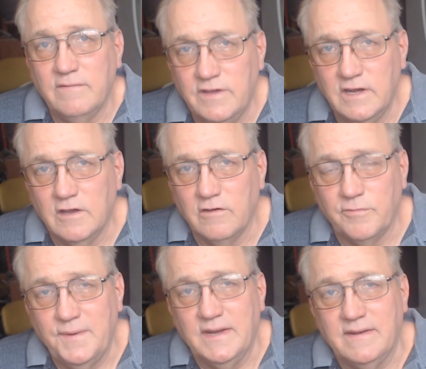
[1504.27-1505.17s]
a video for
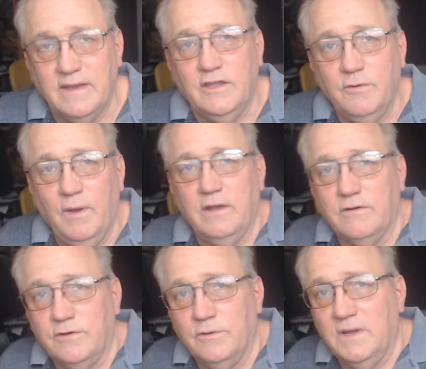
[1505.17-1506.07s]
me to tell you how you're
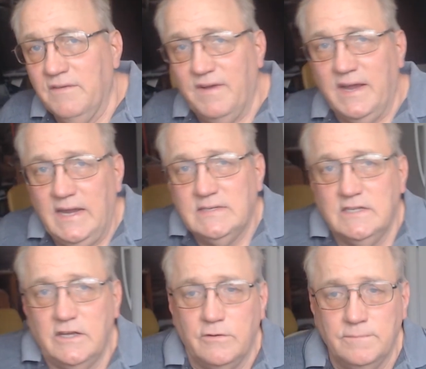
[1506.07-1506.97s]
doing if I can't
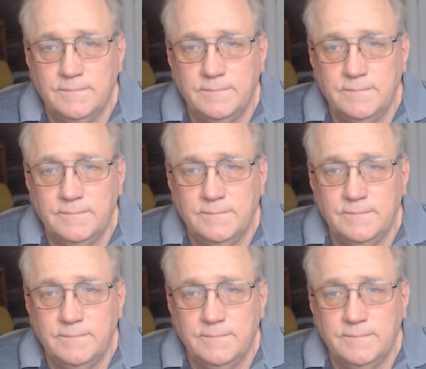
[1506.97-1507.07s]
see you?